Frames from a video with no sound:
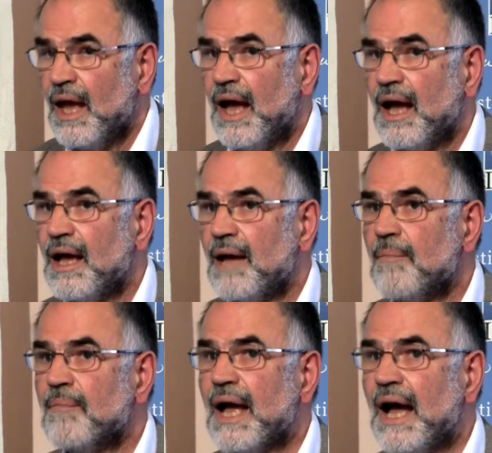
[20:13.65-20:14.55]

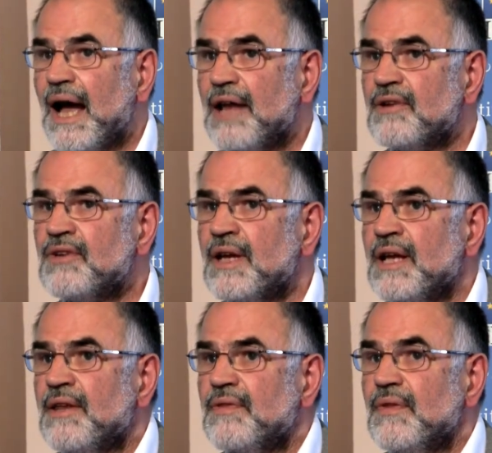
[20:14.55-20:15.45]
And
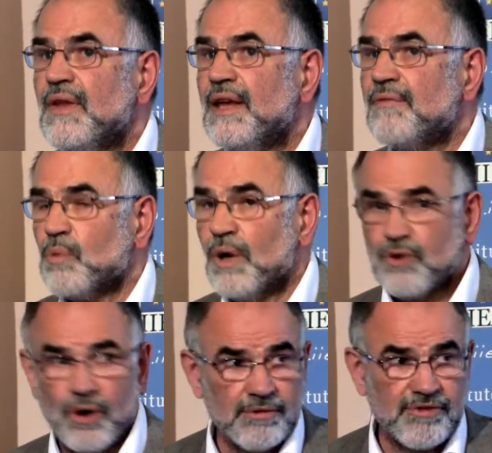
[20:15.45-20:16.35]
if you want
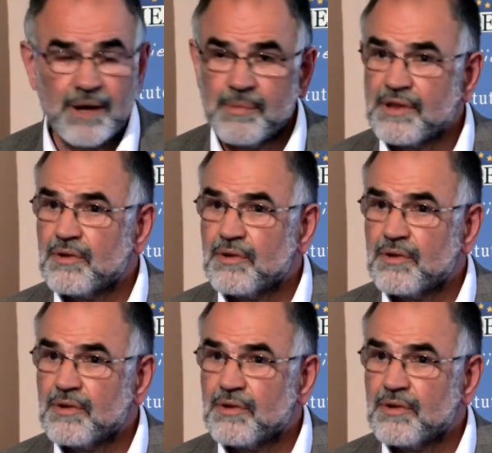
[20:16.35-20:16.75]
all farmers